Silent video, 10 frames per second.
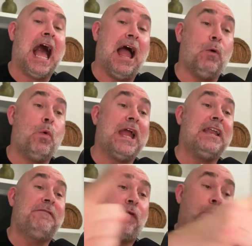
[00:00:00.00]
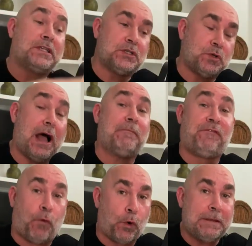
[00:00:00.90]
I waited for it to drop
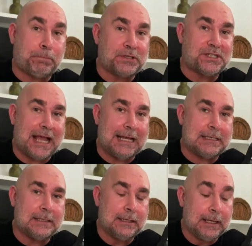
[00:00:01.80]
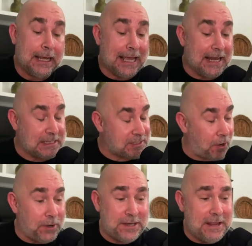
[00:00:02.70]
40% and I
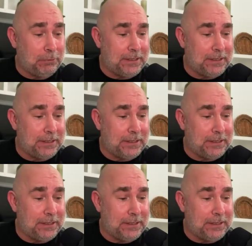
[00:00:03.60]
started